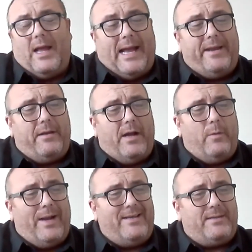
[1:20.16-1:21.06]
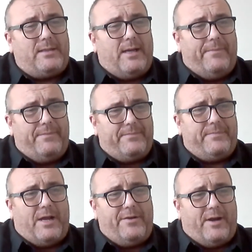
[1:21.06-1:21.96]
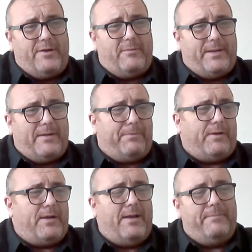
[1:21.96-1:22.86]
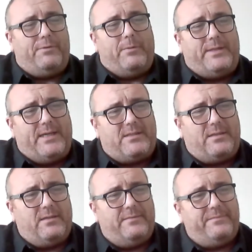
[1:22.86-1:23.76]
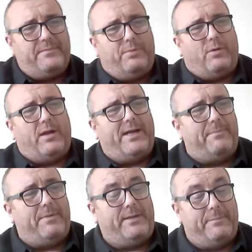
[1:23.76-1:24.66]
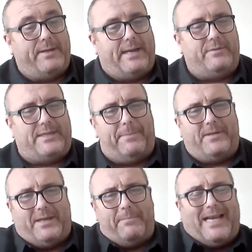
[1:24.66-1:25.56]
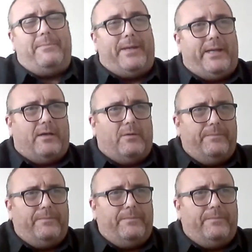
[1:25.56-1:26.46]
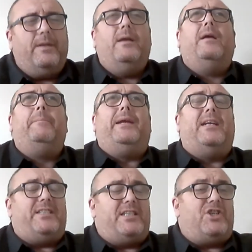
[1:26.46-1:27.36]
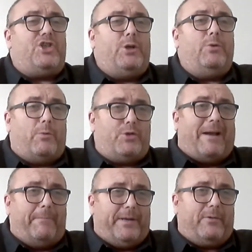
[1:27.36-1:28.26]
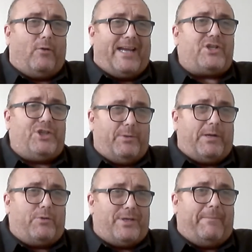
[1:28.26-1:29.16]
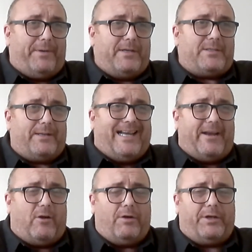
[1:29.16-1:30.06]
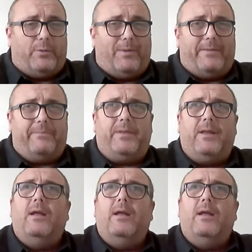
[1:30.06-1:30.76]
And I went under a bit of protest. Paul Hyatt, my now deputy, made me go because he's a judo champion or ex-judo champion, so I can't argue with him.